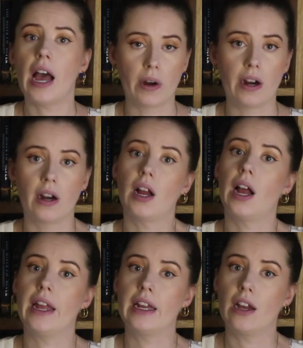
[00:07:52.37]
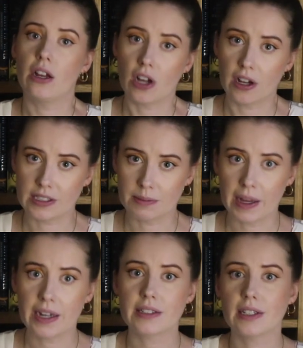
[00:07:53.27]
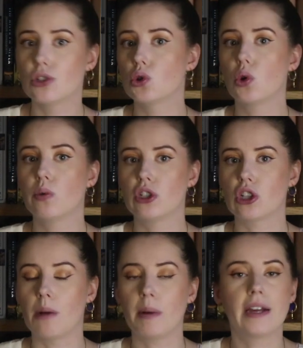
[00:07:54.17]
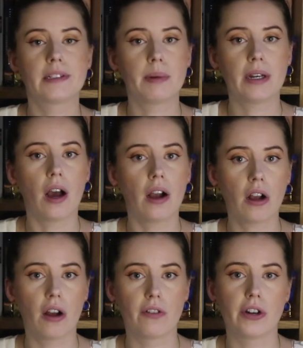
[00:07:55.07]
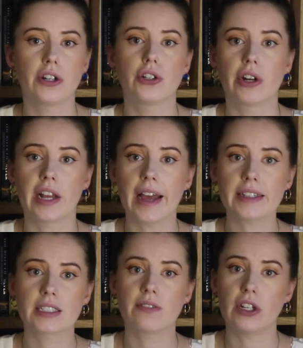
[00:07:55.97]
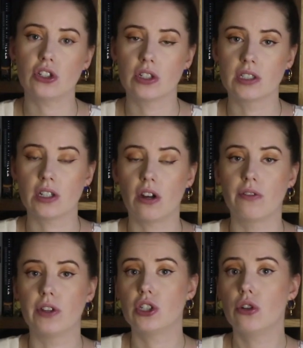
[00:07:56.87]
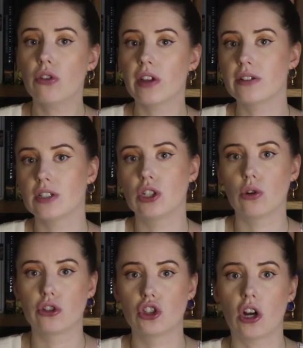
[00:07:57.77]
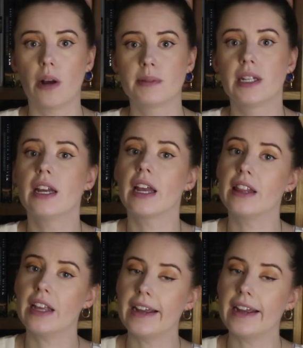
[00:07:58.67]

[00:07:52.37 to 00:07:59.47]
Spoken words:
where a cosmetics and jewelry shop has been uncovered during excavations of the 2,000-year-old shops in the